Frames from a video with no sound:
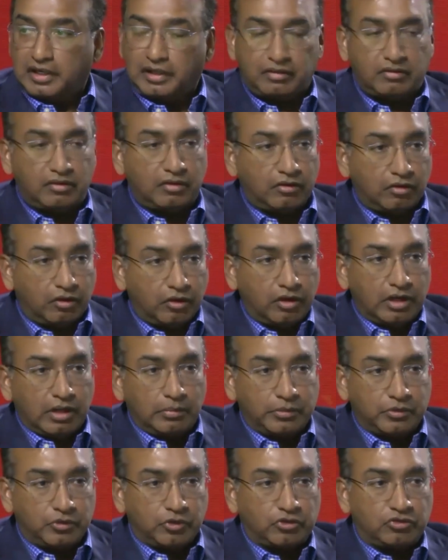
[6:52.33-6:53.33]
As in all
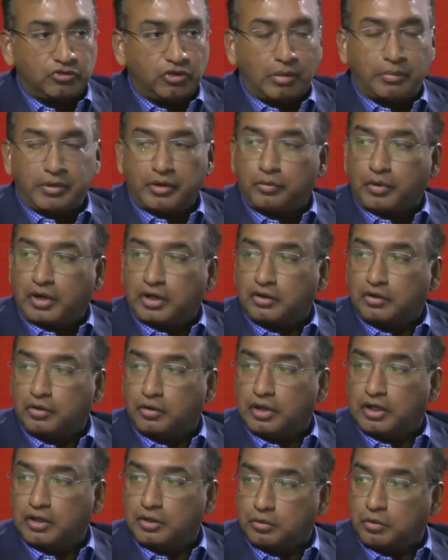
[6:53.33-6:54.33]
episodes drop at one
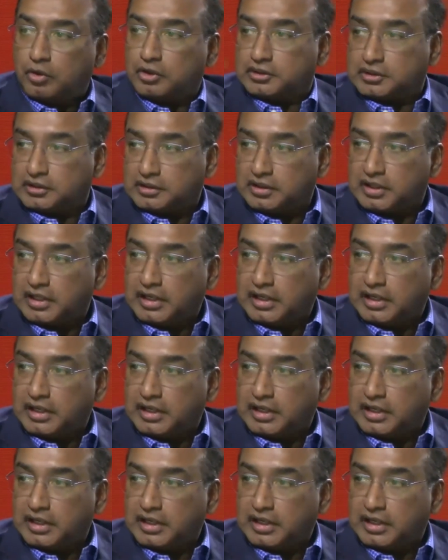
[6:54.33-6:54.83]
go and you watch it,